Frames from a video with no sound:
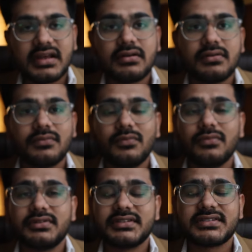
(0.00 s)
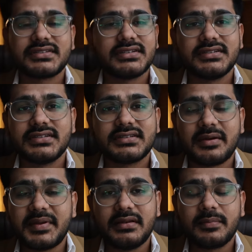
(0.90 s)
Now this is, I
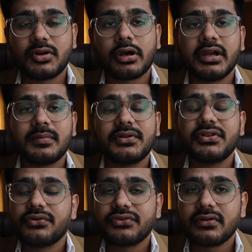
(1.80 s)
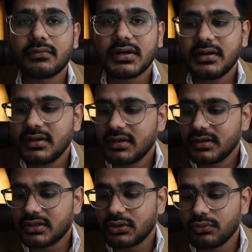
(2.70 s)
mean, I'm talking about the original one.
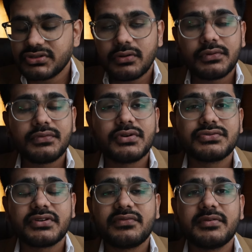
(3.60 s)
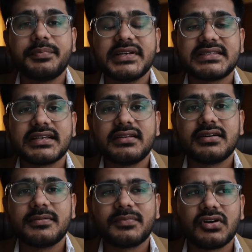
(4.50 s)
The original one was one of the best
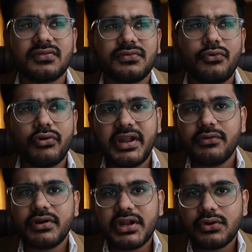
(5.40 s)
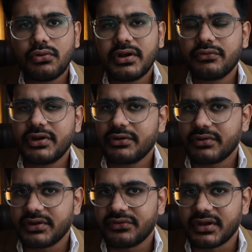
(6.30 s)
seller of 2022 and
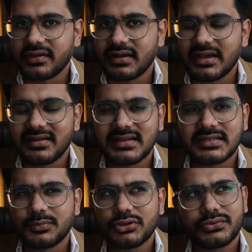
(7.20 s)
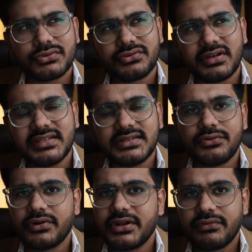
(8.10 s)
2023. I suppose it was released in
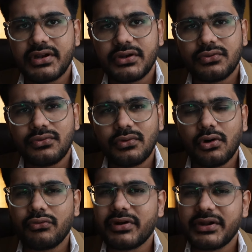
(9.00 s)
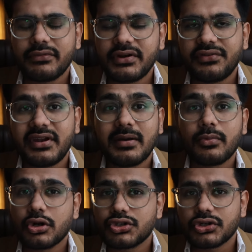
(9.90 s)
2022 or 2023, I'm
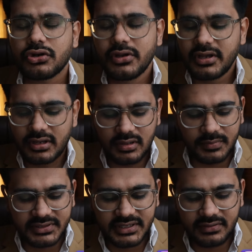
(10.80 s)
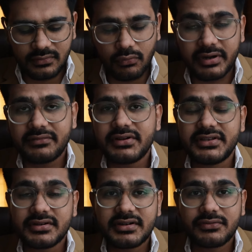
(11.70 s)
not sure. But then whatever
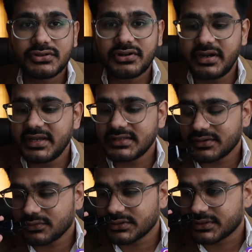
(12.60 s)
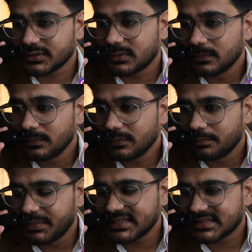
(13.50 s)
year it was released, it was the
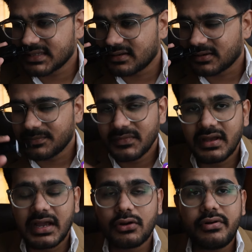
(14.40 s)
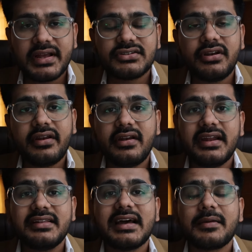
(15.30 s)
best seller. I couldn't actually
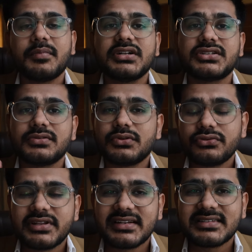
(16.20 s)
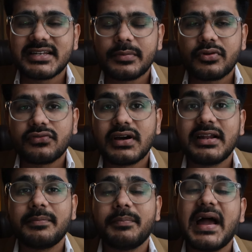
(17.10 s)
relate that much to that scent profile
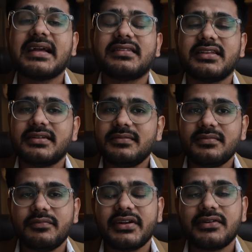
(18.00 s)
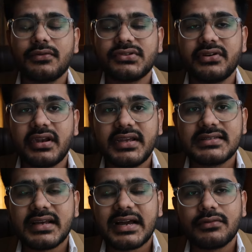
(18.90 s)
at back then when it was
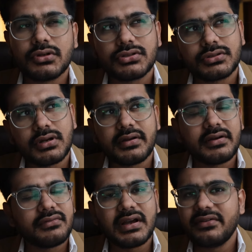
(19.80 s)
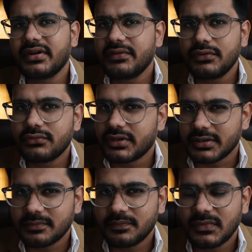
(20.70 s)
released. I reviewed
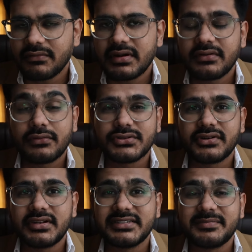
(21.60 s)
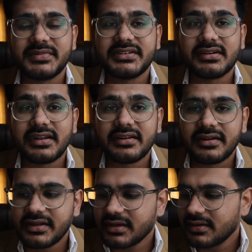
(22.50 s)
that when it was released immediately in
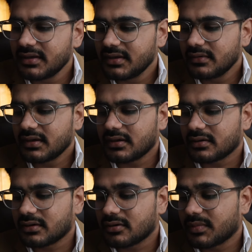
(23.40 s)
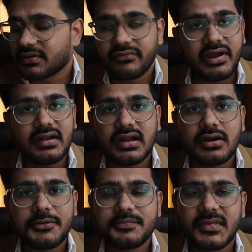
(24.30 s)
India. But right
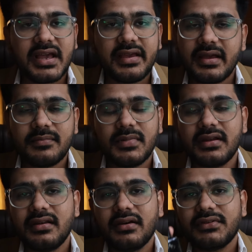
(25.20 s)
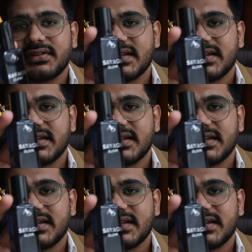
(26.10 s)
now I am in love with